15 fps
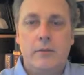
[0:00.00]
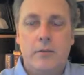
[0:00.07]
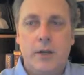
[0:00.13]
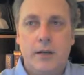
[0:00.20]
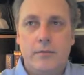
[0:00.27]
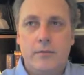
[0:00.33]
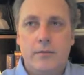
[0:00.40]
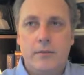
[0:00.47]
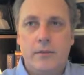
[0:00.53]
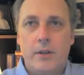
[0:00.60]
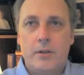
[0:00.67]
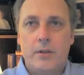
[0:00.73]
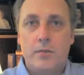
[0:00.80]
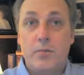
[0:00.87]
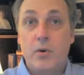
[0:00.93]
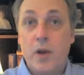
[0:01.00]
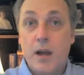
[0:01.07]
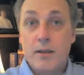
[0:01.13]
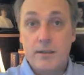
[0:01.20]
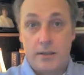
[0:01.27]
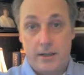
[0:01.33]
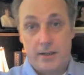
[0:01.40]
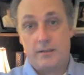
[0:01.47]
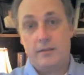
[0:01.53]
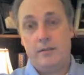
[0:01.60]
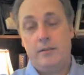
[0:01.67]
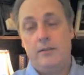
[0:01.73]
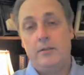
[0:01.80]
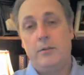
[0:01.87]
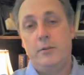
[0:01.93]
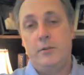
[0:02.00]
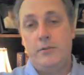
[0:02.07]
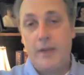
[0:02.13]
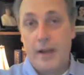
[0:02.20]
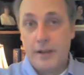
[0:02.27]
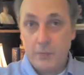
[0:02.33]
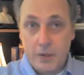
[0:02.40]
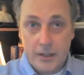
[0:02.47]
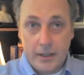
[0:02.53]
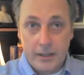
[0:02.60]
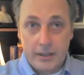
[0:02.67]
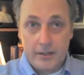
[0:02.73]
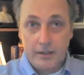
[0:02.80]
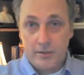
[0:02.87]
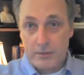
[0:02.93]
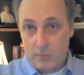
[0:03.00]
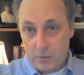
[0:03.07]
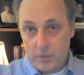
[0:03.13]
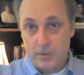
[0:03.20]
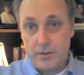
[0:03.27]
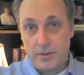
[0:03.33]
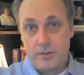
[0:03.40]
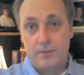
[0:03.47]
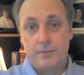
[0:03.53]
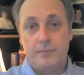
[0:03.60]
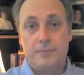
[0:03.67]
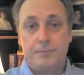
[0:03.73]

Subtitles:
Well, there's a process to evaluating sources.